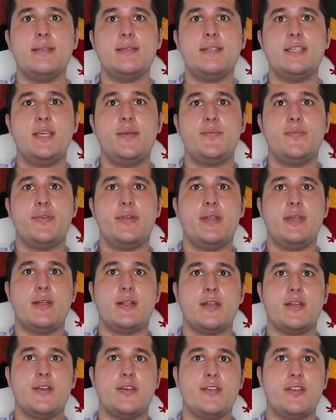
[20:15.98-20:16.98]
it seemed pretty
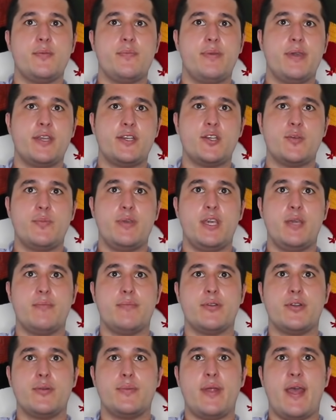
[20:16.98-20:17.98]
clear that the picture being
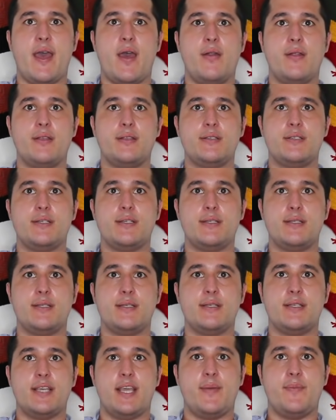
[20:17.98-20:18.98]
blurred out is just the
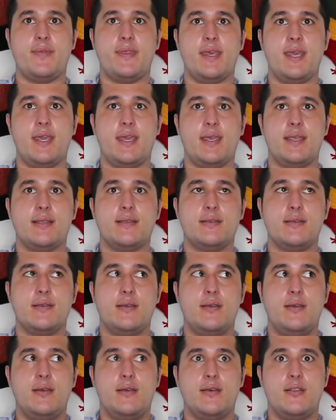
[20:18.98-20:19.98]
same thing as
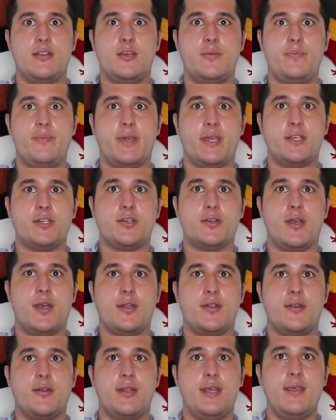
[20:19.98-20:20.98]
the picture
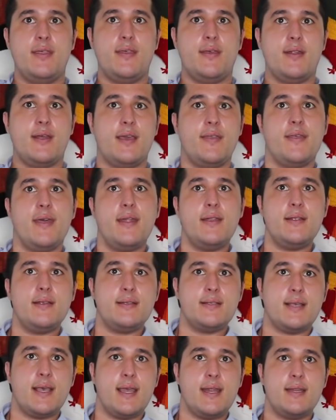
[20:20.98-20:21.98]
underneath it, I then
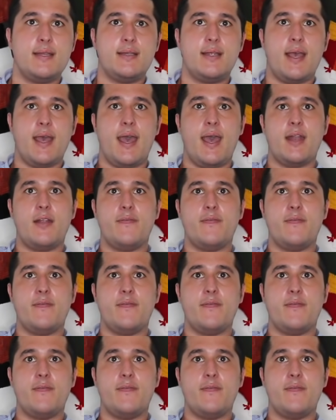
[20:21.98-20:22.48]
decided to add